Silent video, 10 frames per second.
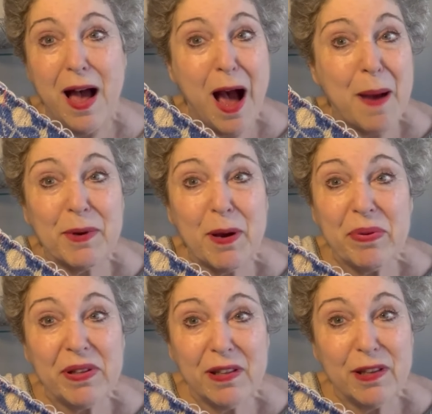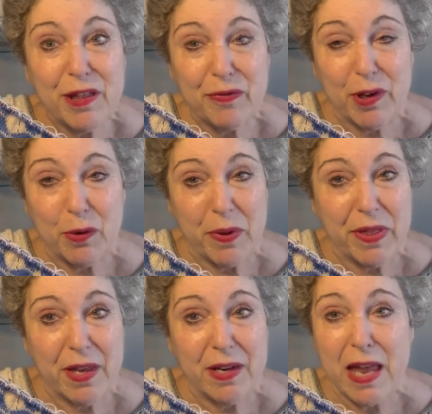I'm completely thrilled with
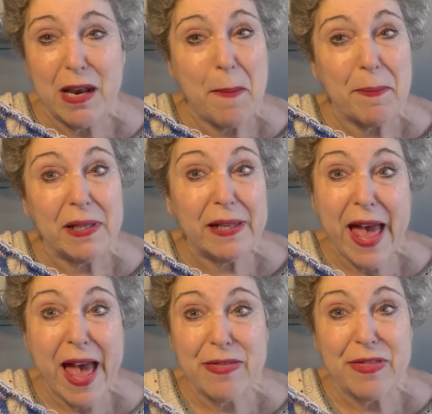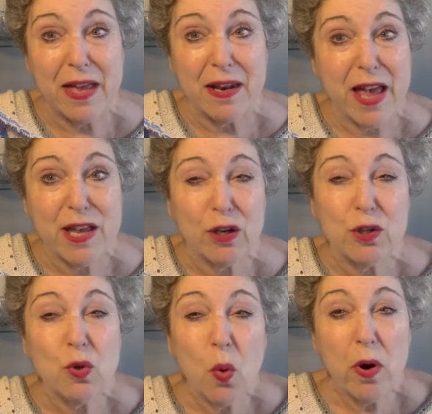it, and I'm glad that I
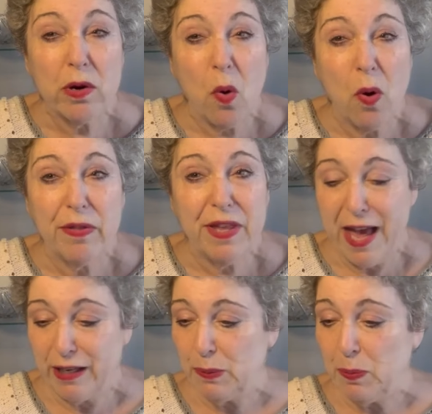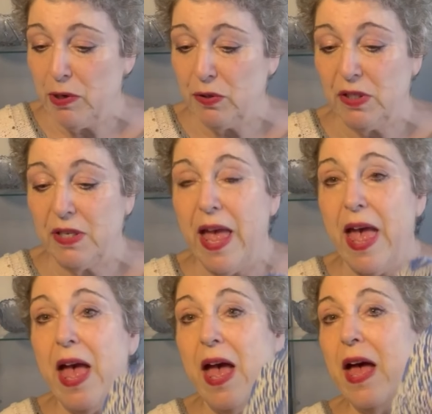ignored all the experts.
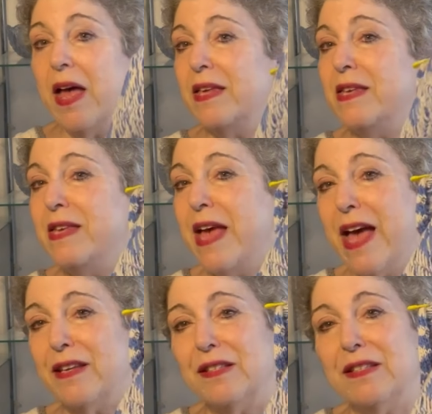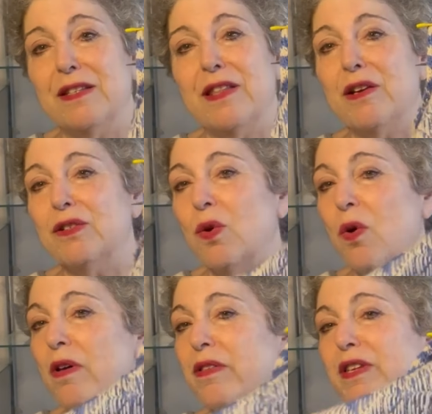Yes, there's
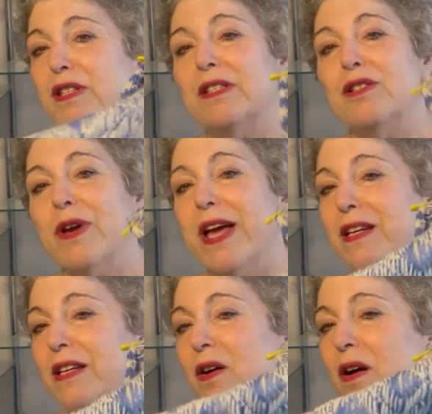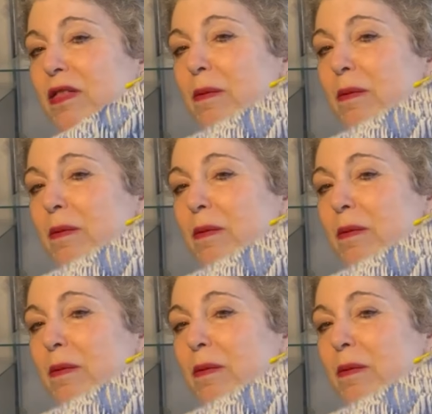all this stranding on the